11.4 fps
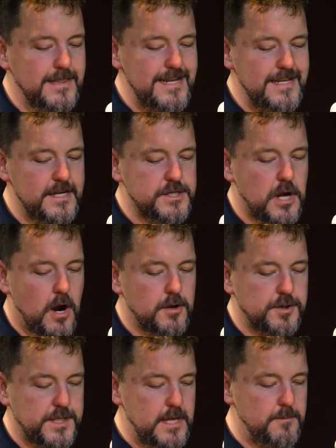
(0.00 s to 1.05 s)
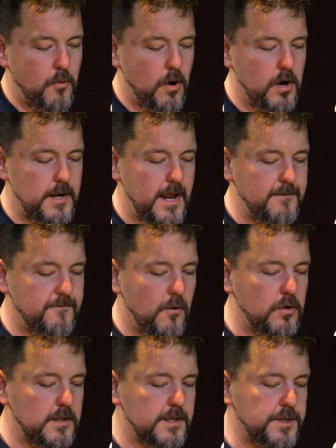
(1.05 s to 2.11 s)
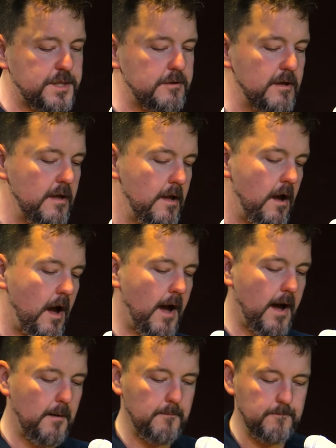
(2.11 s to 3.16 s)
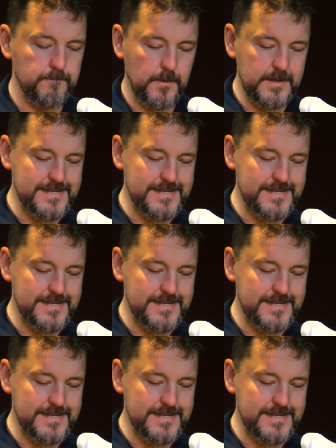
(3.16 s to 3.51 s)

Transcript: Lead guitarist, keyboard, and vocalist um,